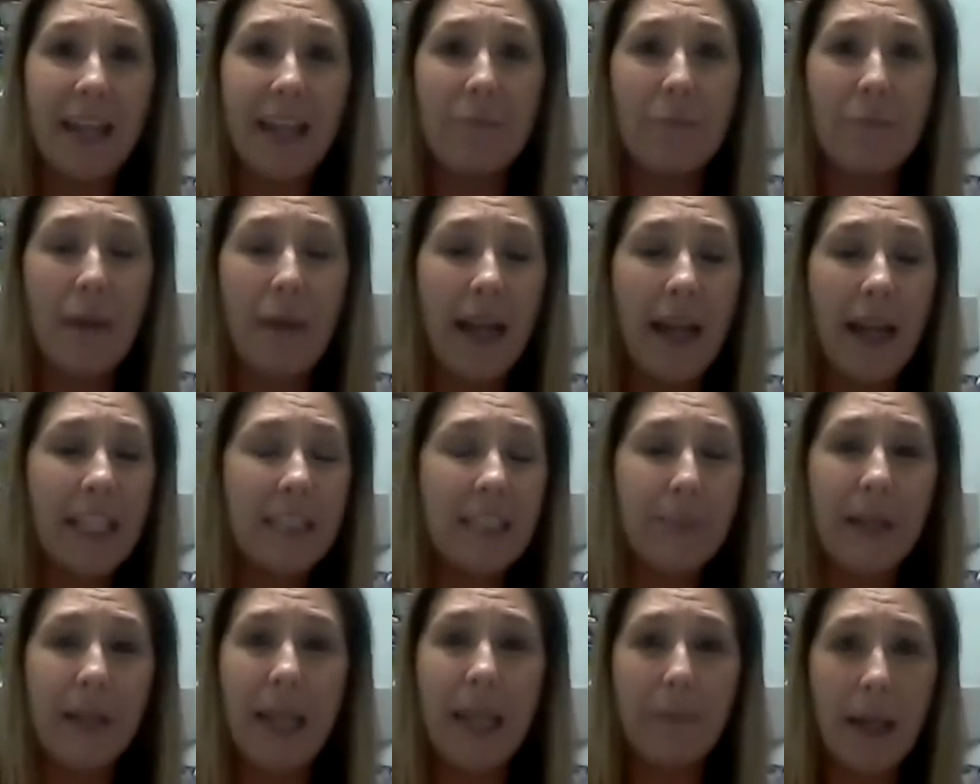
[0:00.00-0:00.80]
And my
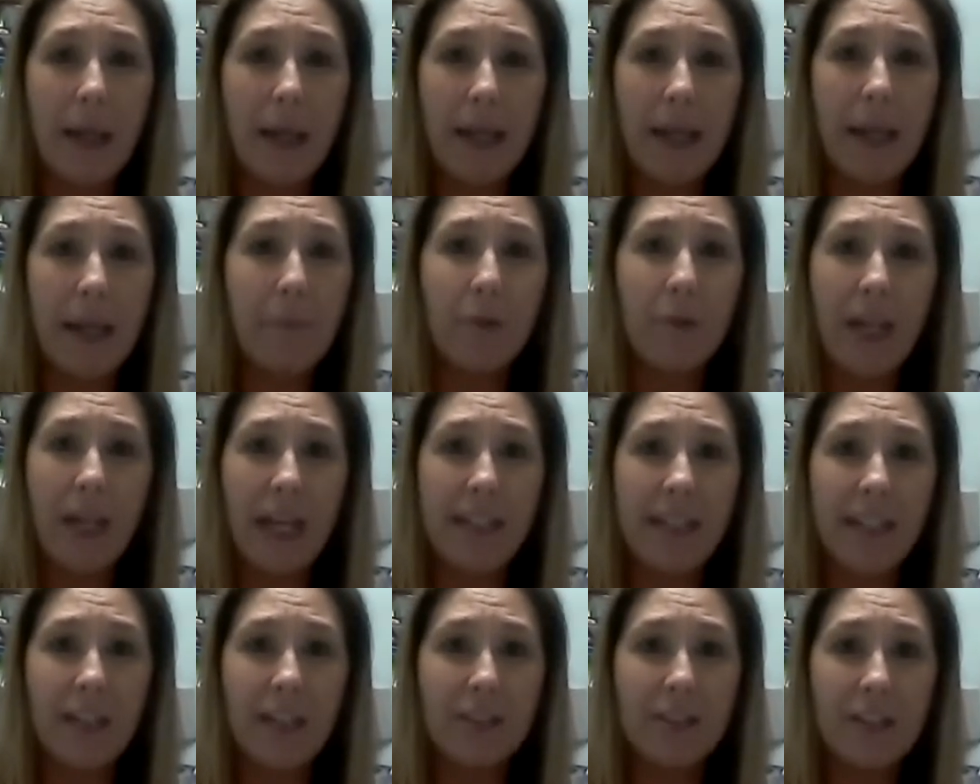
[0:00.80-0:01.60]
husband kept coming up with
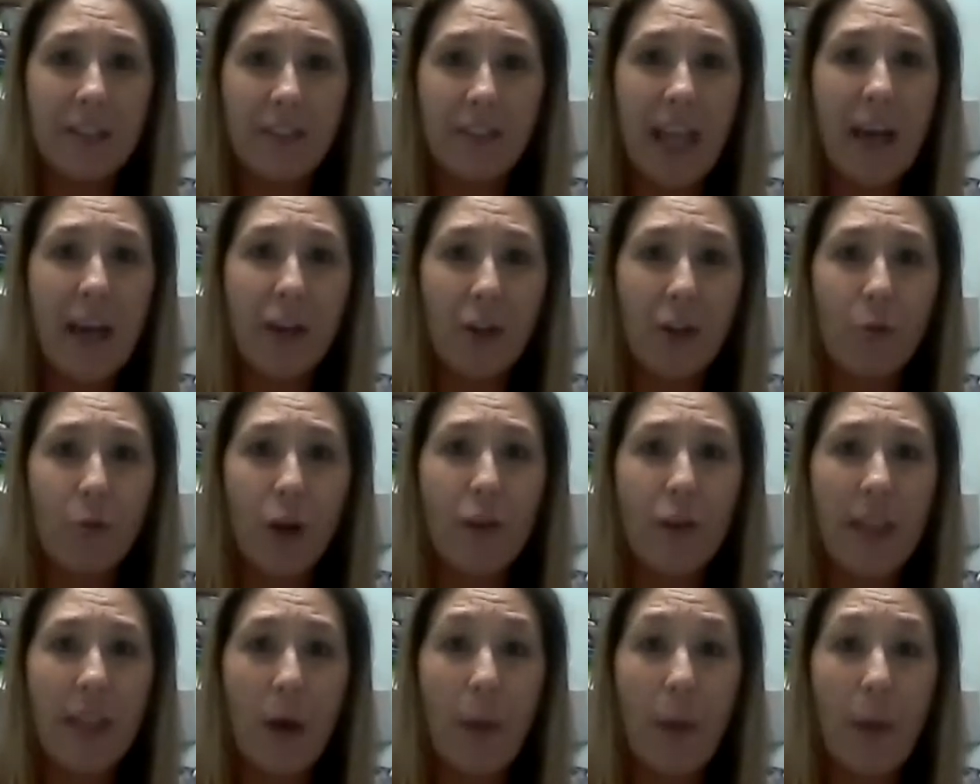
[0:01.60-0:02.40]
ideas on how to
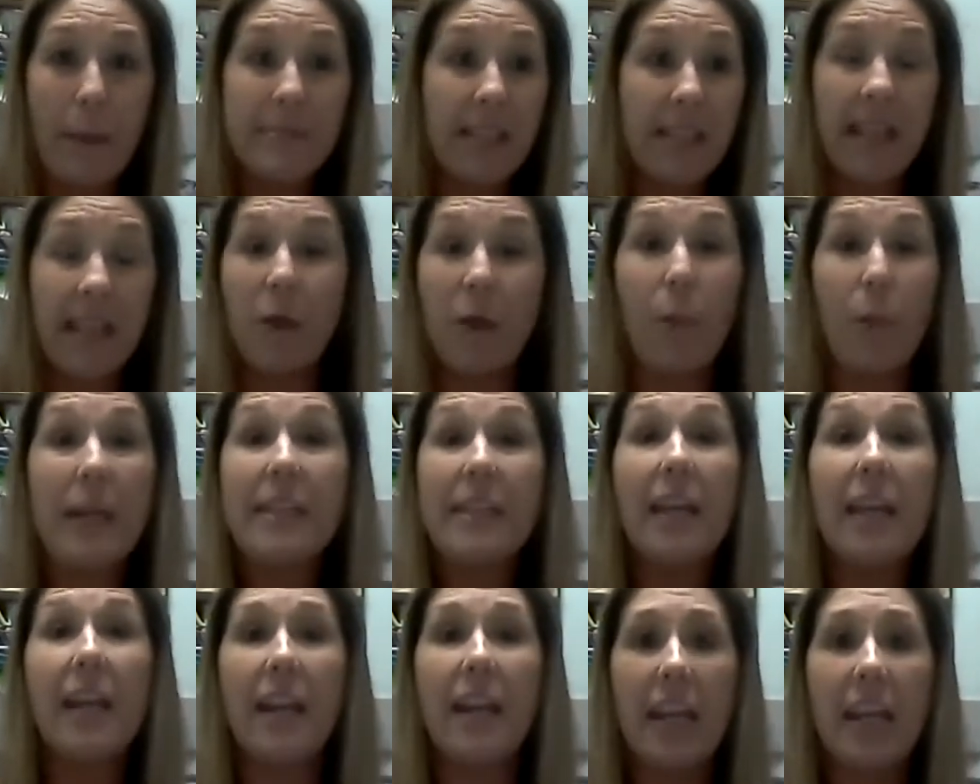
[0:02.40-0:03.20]
grow that website, and we
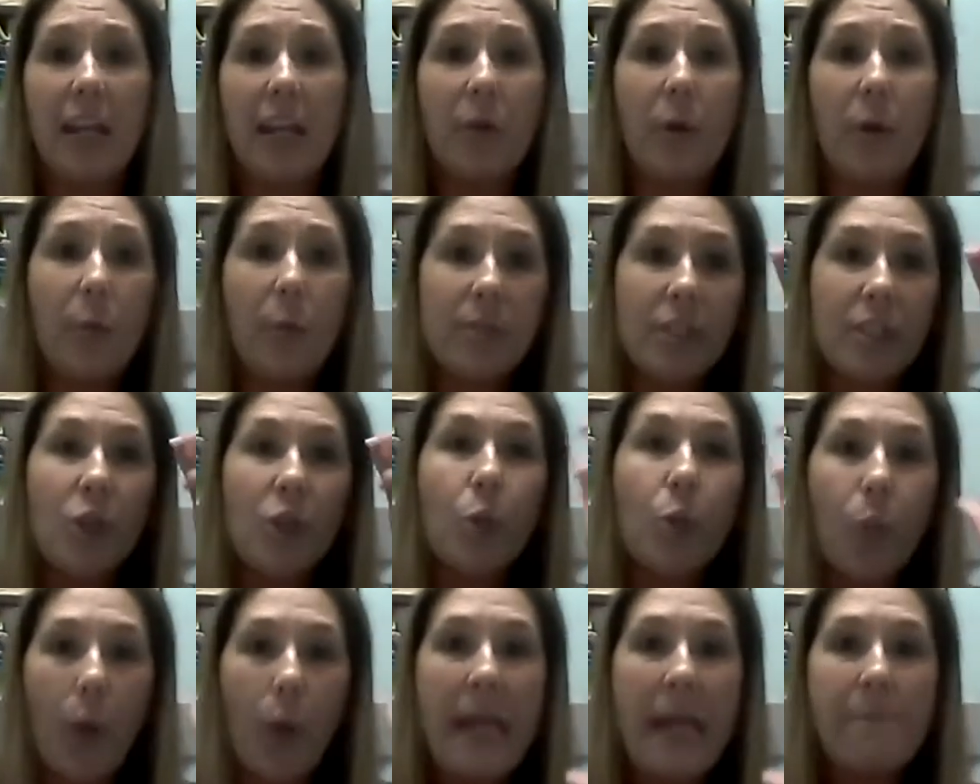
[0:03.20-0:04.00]
did. And it was a
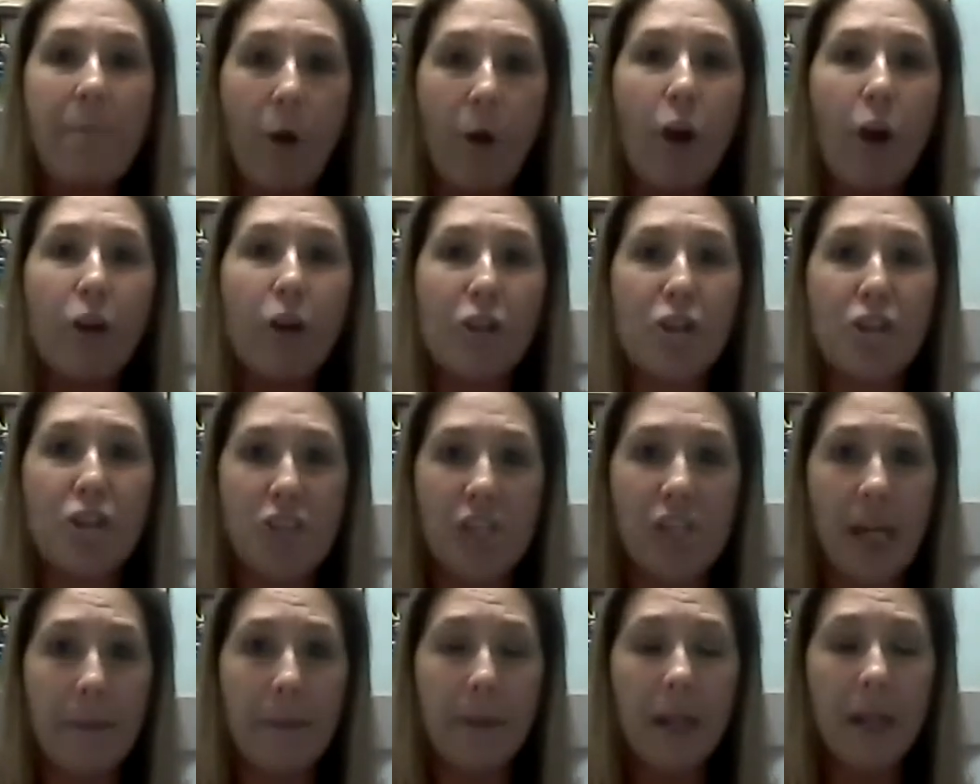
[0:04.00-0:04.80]
great
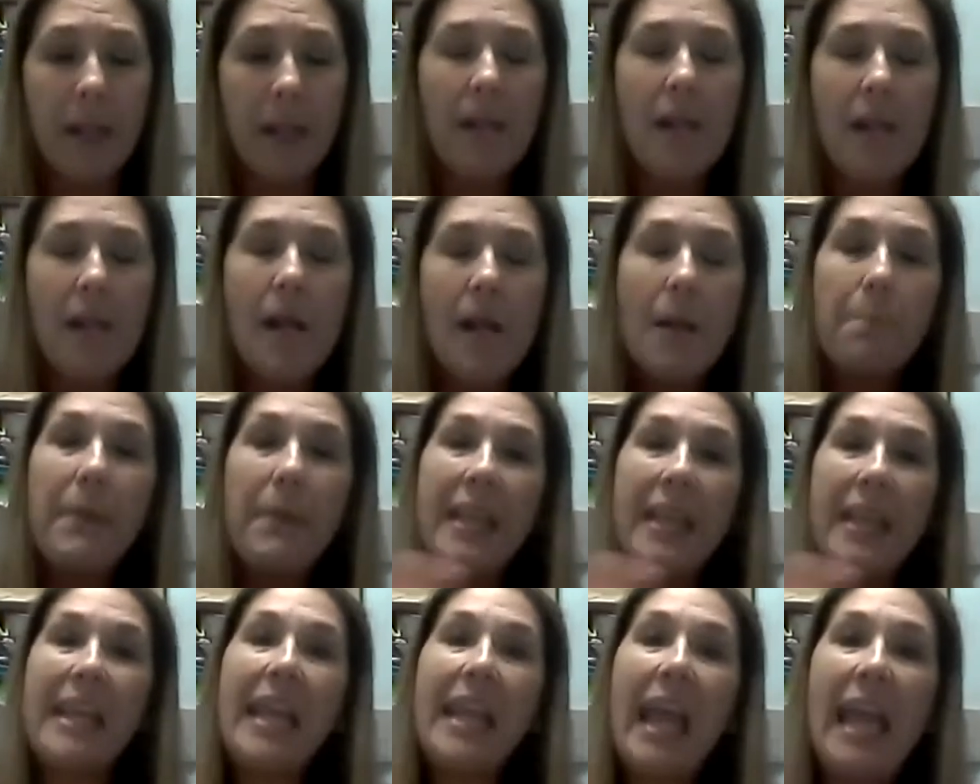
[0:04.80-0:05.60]
partnership,
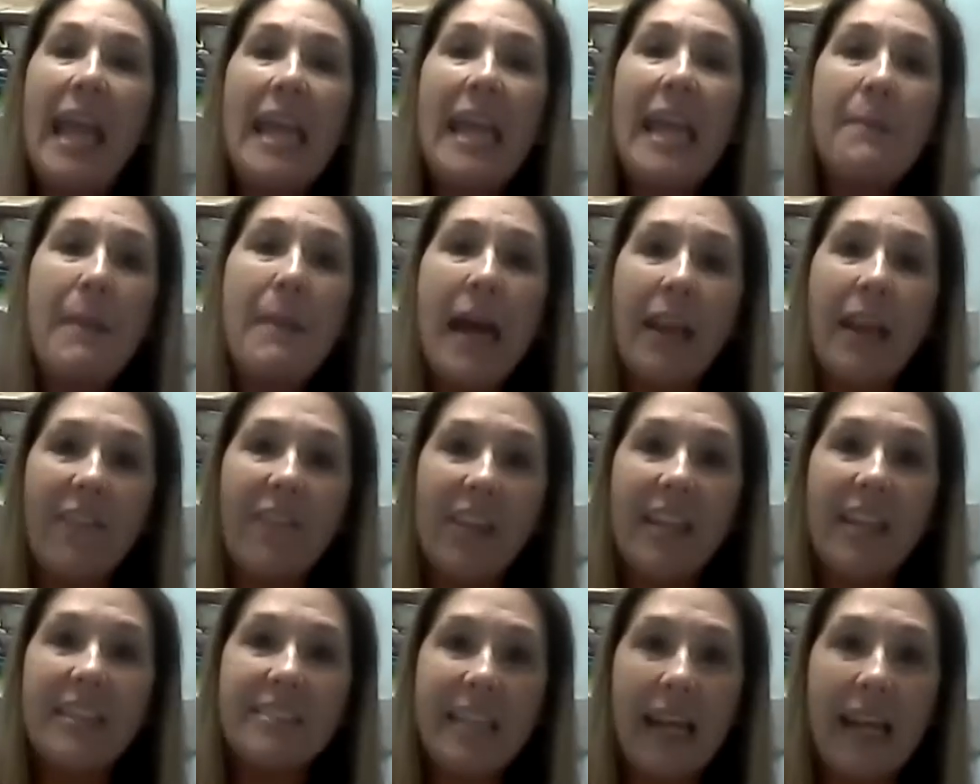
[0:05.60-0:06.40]
but it came out of a
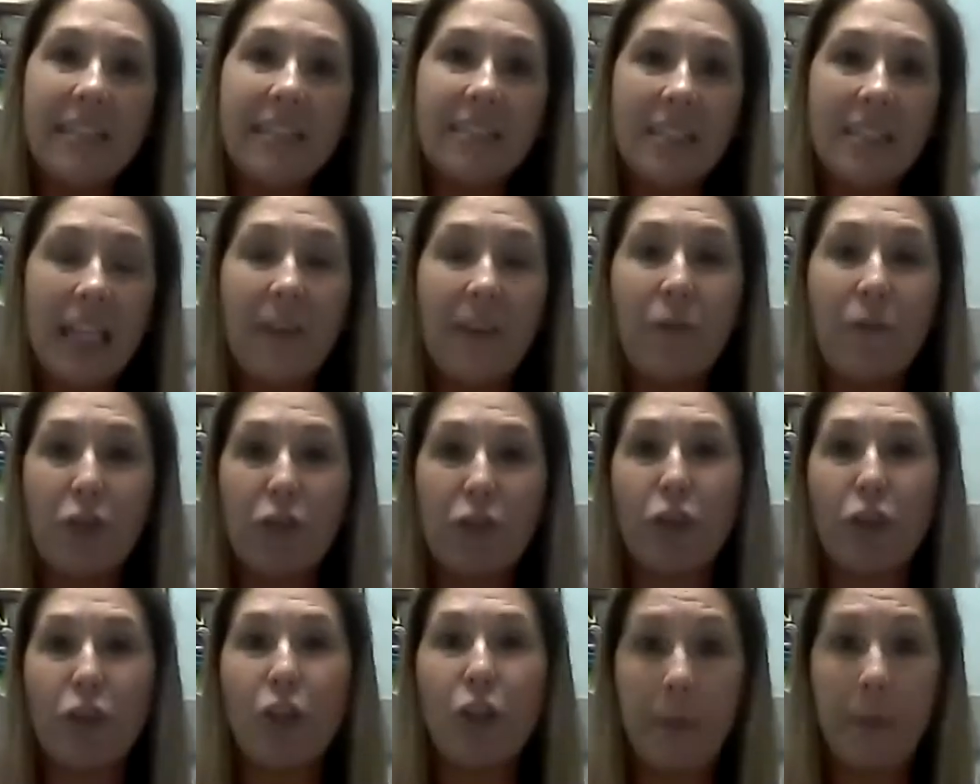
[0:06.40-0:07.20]
necessity
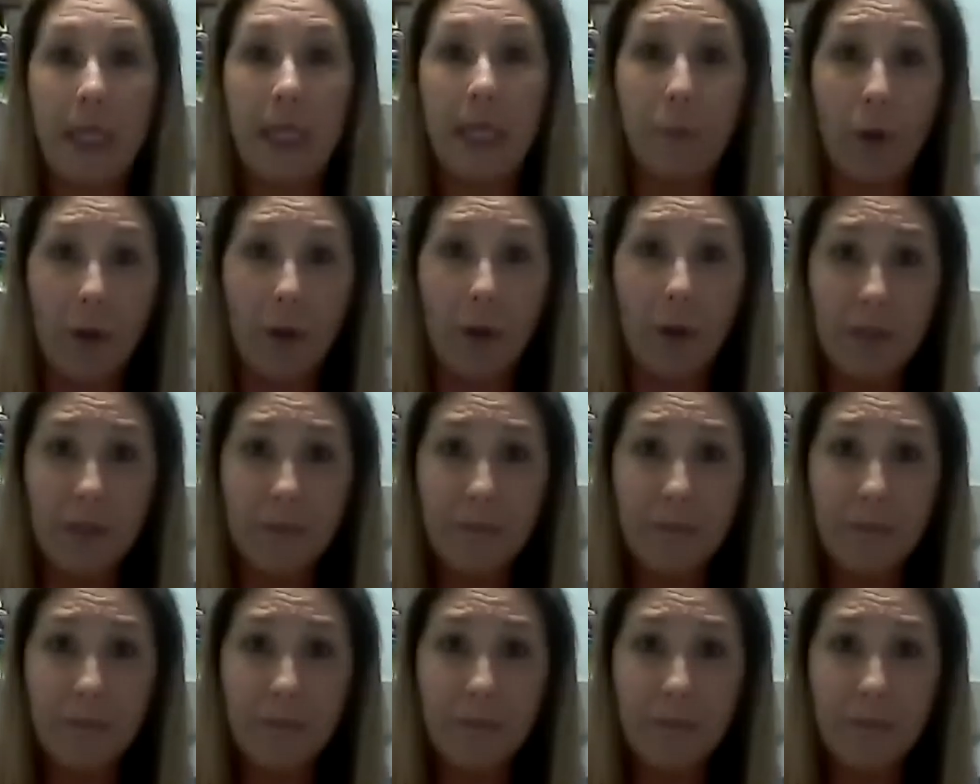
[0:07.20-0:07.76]
for two people.